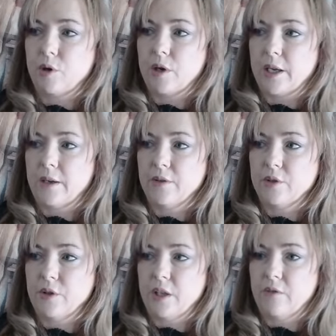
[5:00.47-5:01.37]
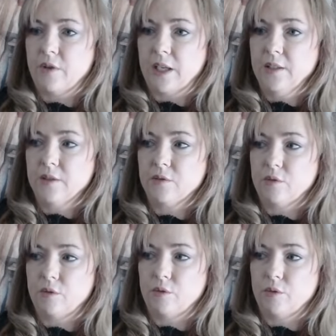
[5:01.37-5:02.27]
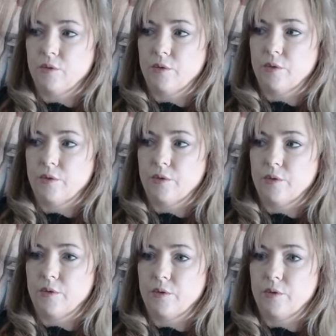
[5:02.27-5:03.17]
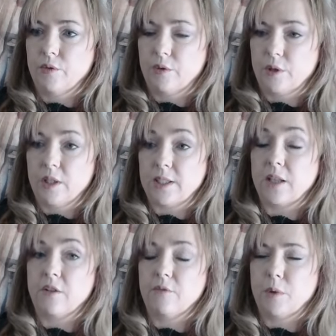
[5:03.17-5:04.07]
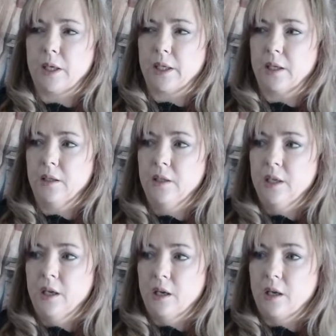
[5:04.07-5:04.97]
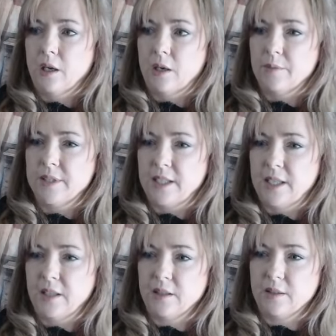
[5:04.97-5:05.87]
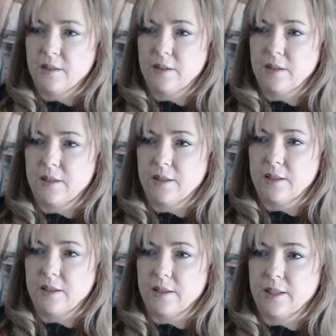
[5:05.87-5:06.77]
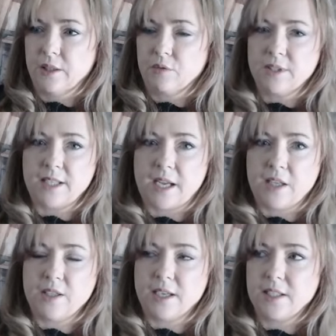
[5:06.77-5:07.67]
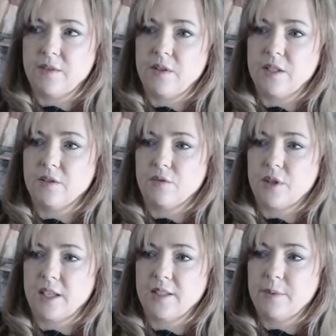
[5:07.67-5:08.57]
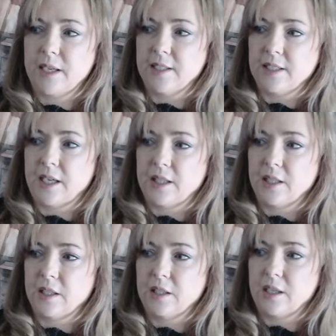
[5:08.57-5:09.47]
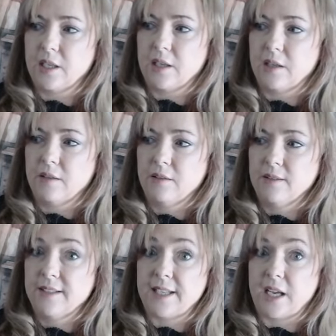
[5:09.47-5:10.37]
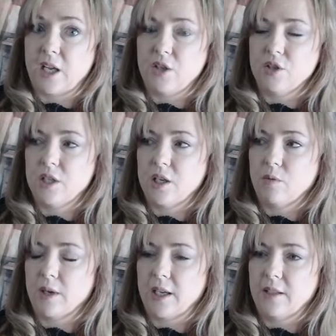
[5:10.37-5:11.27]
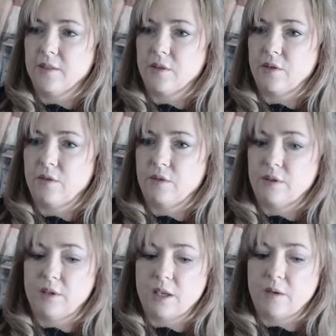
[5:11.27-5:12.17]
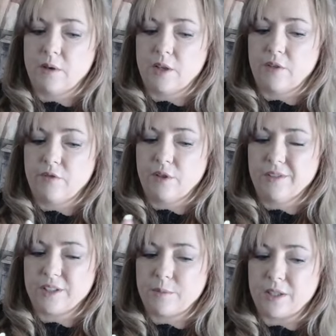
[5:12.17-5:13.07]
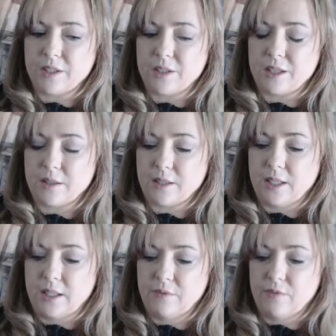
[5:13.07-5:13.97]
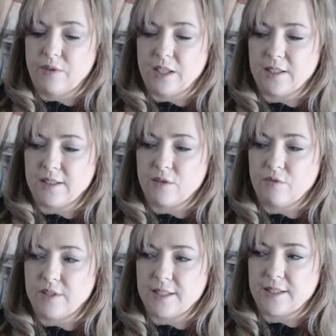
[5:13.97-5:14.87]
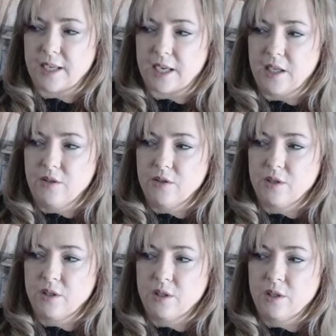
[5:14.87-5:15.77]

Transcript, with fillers: prior to the event or the death of Mica, I'm seeing little staged activities or things being done that are staged in a way. So uh, I don't feel so much that the event itself is staged,